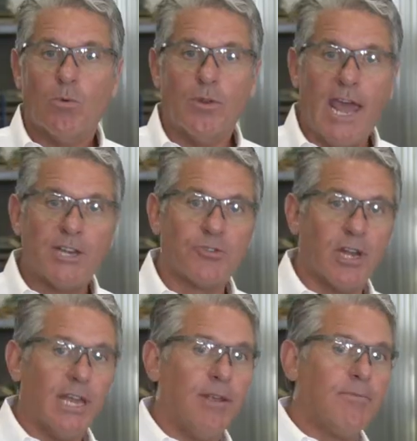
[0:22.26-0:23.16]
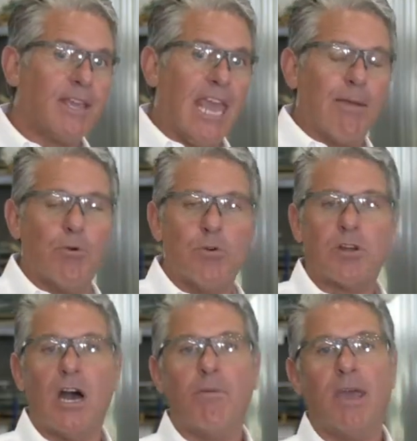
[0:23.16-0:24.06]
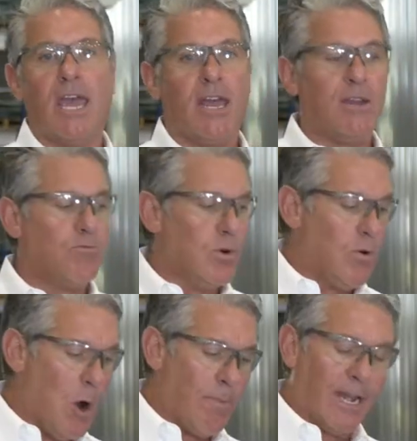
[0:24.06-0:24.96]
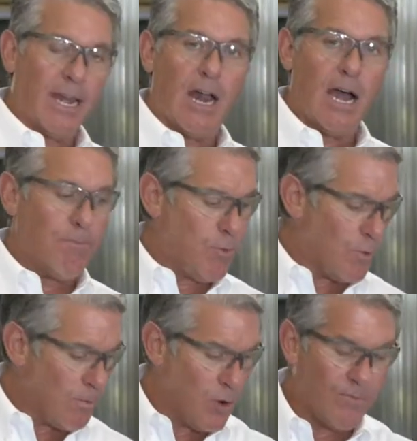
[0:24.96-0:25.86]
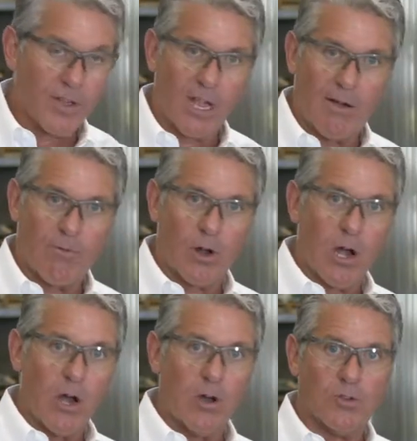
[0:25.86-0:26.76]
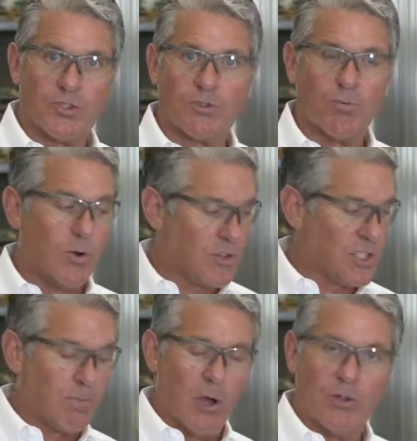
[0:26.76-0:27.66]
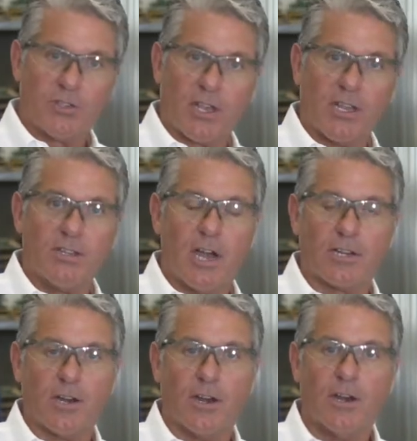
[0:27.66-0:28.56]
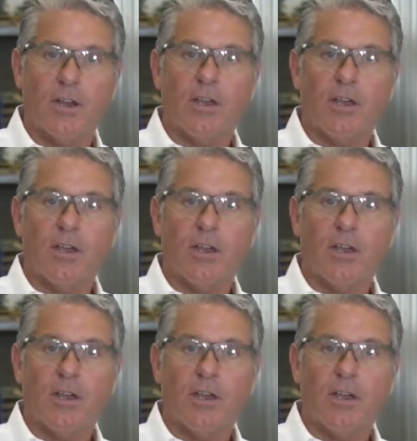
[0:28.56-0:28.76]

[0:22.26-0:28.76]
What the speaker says: Well, naturally, the cable will come in, we'll open it up, we'll remove the cover hose, we'll expose the conductor,